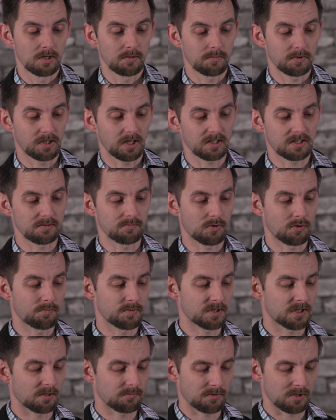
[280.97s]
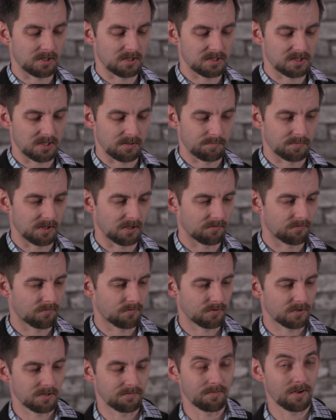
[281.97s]
But at the moment, I'm gonna skip that
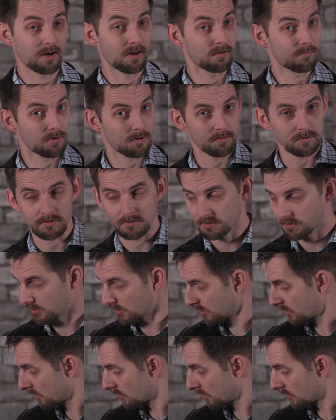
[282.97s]
for the very moment